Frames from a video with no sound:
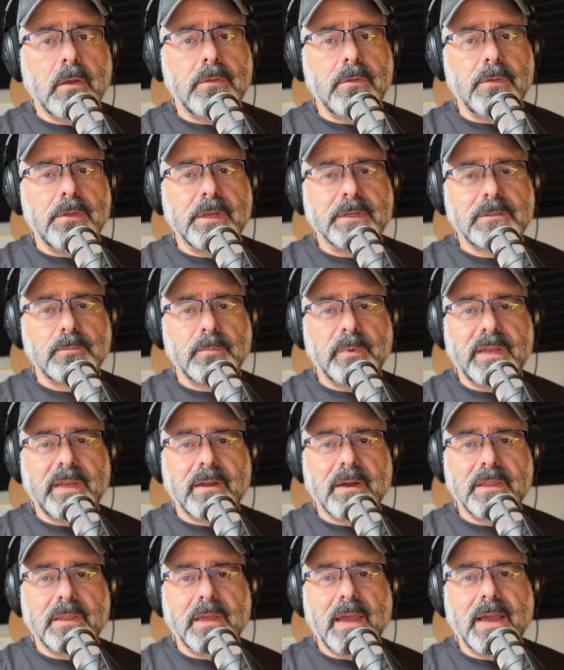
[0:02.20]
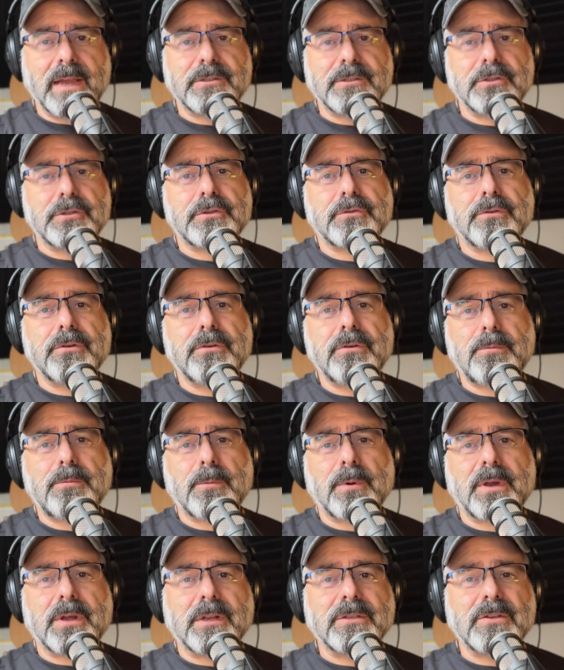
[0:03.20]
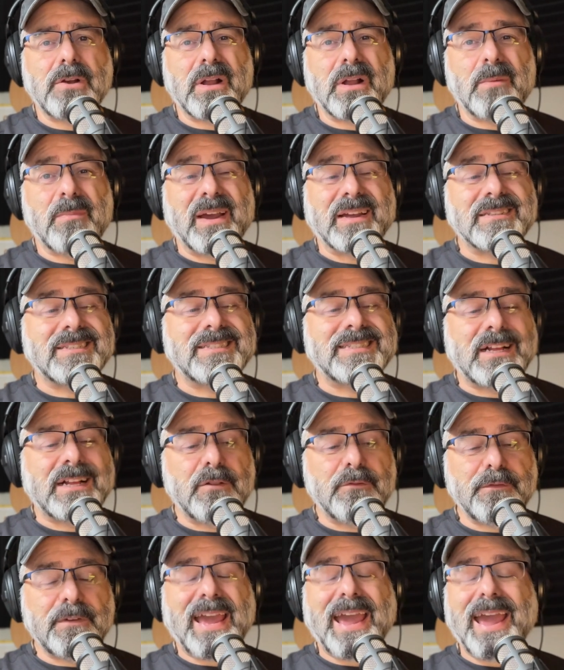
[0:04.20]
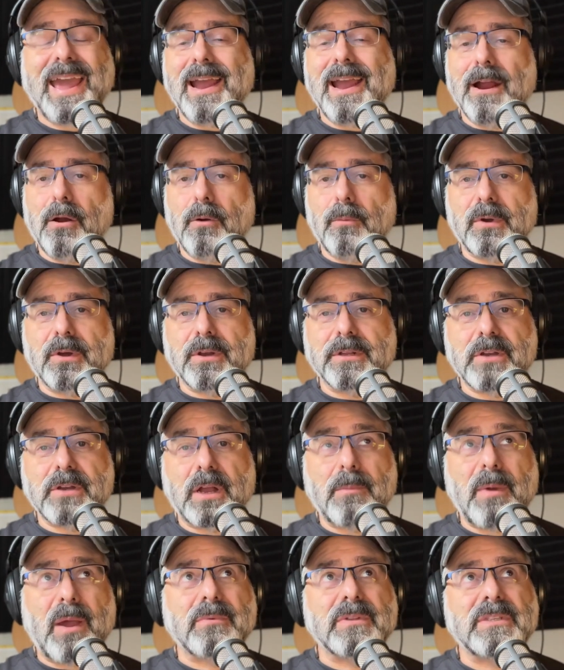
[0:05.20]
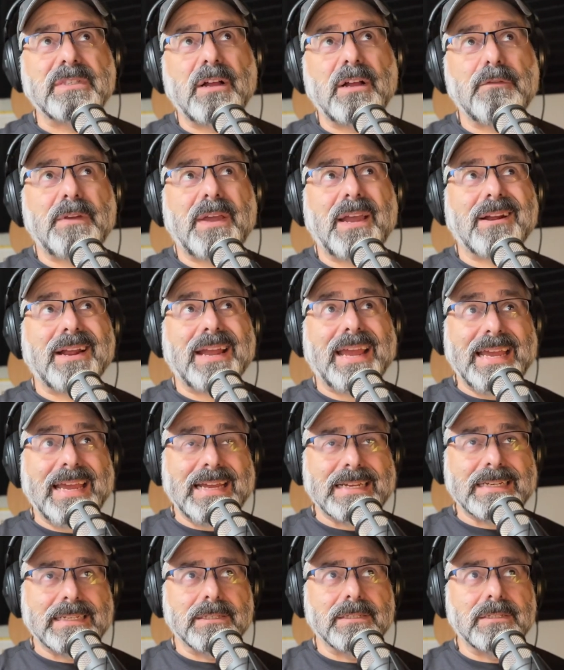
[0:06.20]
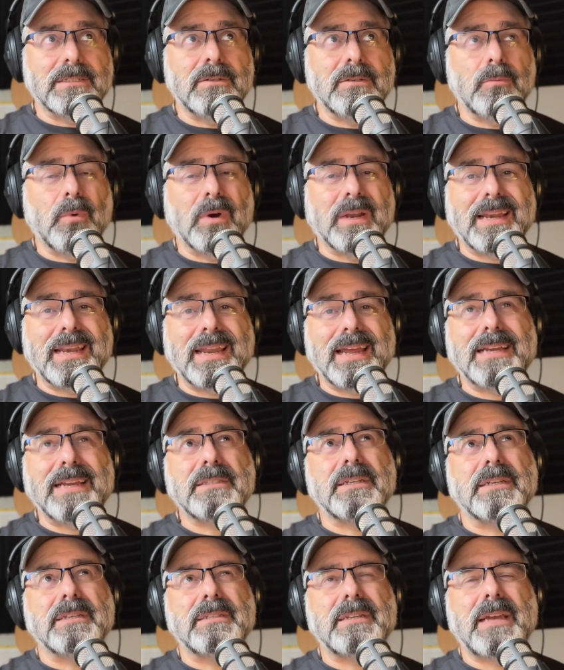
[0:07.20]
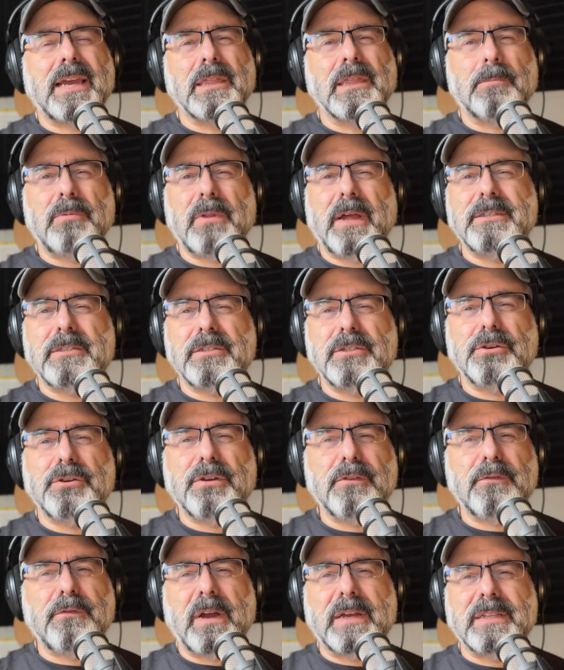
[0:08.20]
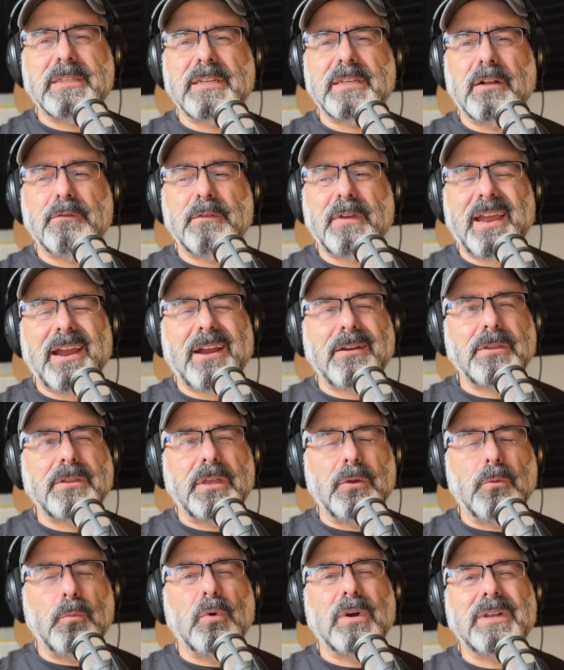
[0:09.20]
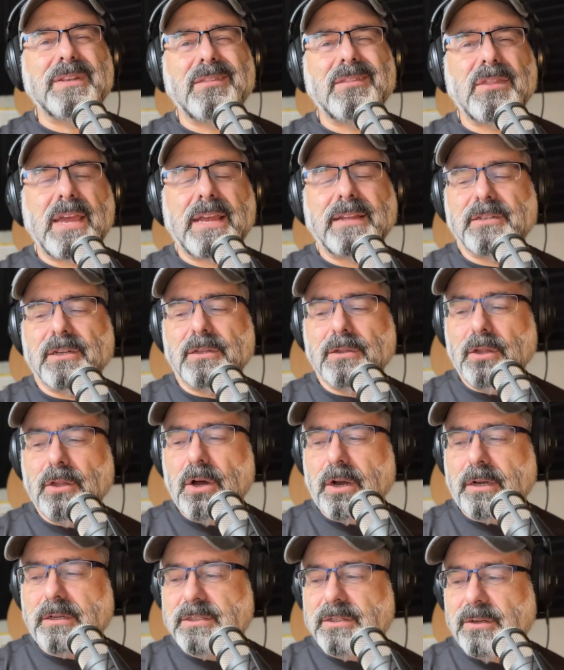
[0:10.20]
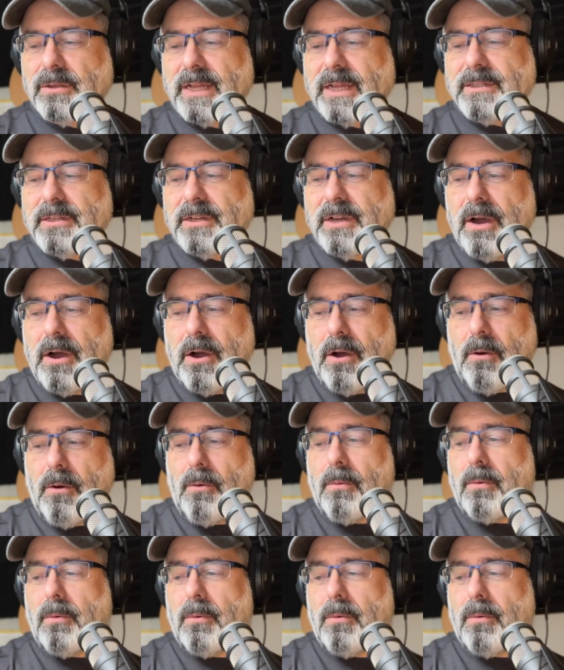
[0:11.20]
This week on The Anxious Truth, we're going to talk about self care. We're going to talk about what self care is, what it isn't, and the places you can find self care that you wouldn't think to look. So let's go.